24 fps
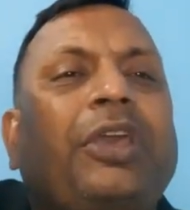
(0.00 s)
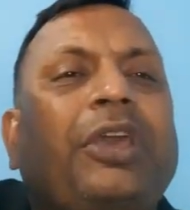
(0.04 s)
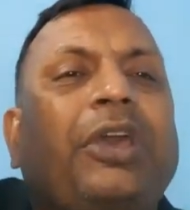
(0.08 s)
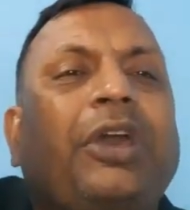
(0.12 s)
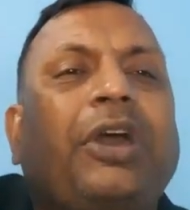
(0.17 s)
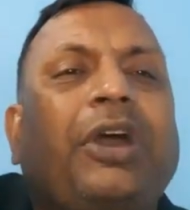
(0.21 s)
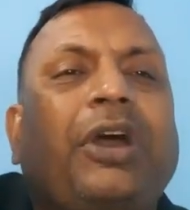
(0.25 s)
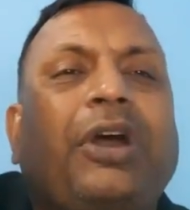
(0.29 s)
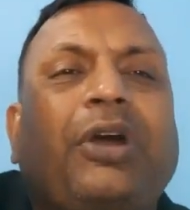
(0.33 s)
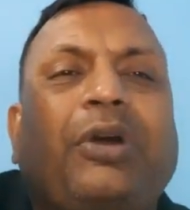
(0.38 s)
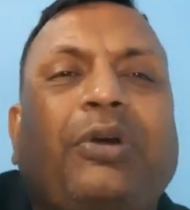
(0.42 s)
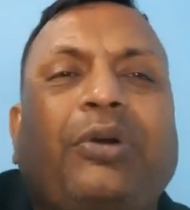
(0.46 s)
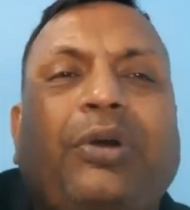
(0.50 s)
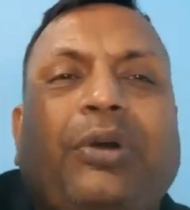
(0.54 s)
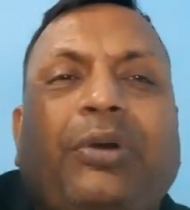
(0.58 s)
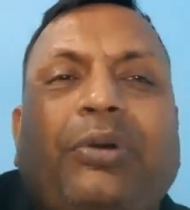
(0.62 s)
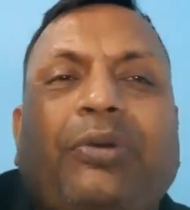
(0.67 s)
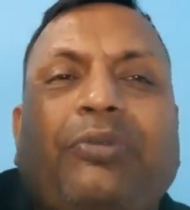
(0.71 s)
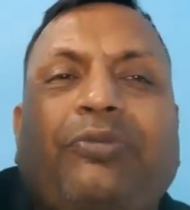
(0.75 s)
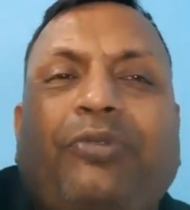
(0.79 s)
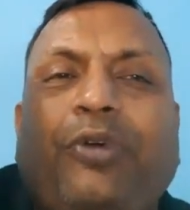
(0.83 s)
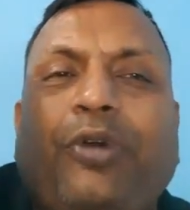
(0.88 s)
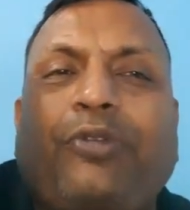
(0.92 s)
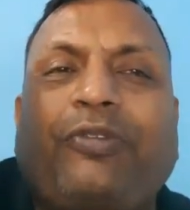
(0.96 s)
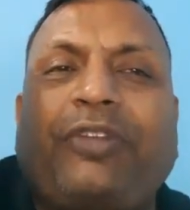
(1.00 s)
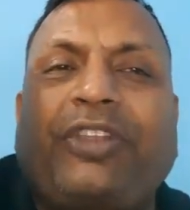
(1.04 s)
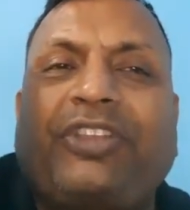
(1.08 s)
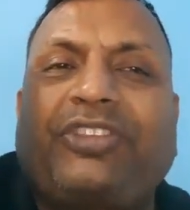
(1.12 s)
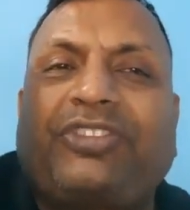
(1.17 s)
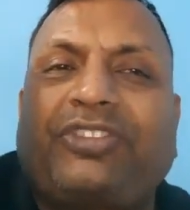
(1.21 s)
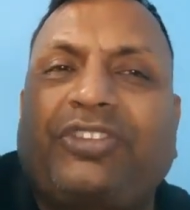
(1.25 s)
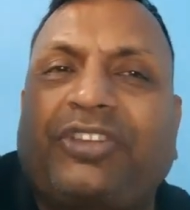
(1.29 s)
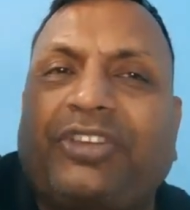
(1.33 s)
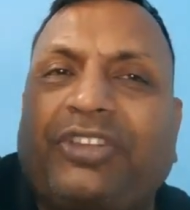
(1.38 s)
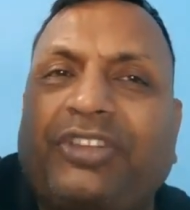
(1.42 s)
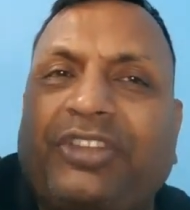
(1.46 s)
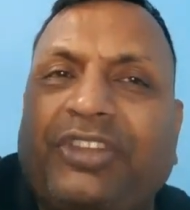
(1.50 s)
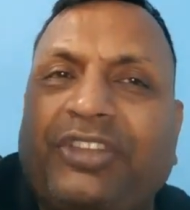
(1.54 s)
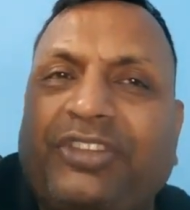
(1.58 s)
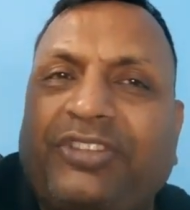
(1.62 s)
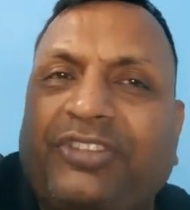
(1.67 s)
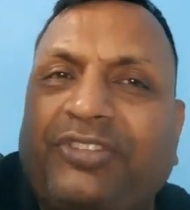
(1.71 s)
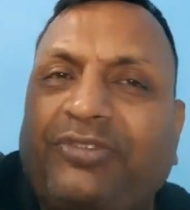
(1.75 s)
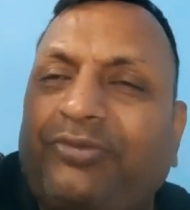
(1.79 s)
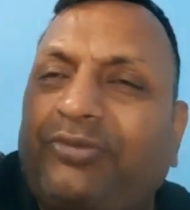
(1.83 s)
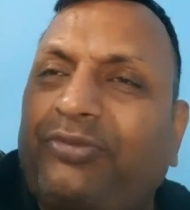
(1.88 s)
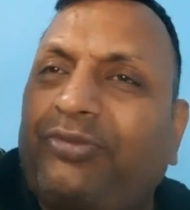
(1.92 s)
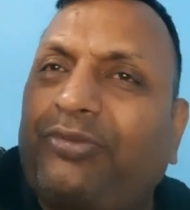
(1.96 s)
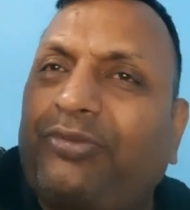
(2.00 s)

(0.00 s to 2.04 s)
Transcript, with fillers: for which this